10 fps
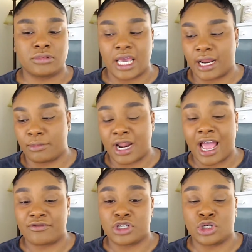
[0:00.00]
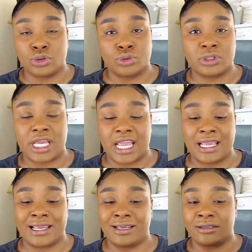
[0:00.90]
and I'm gonna have to use
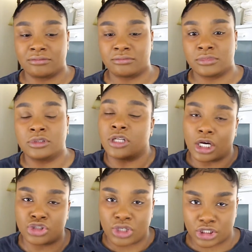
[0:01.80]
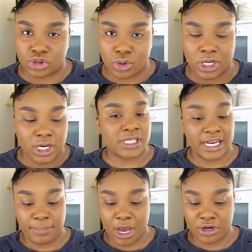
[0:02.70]
a non-drugstore
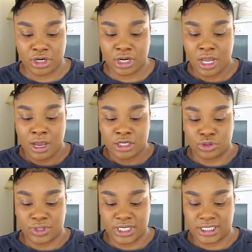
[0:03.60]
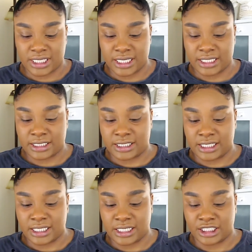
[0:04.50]
setting powder. So this is
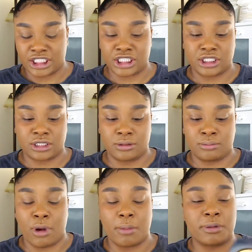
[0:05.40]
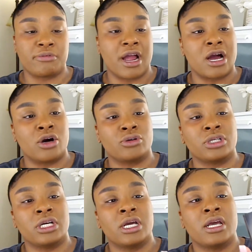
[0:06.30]
the Bobbi
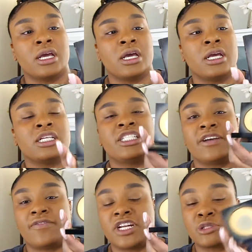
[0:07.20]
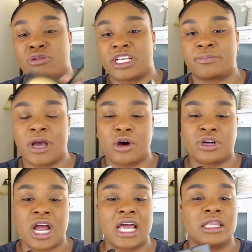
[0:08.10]
Brown Sheer Finish Pressed
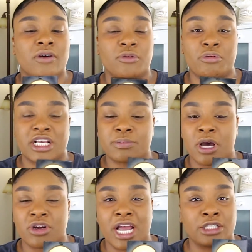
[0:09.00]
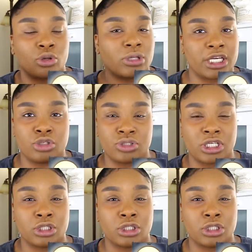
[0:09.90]
Powder. I love a pressed powder. I don't like using a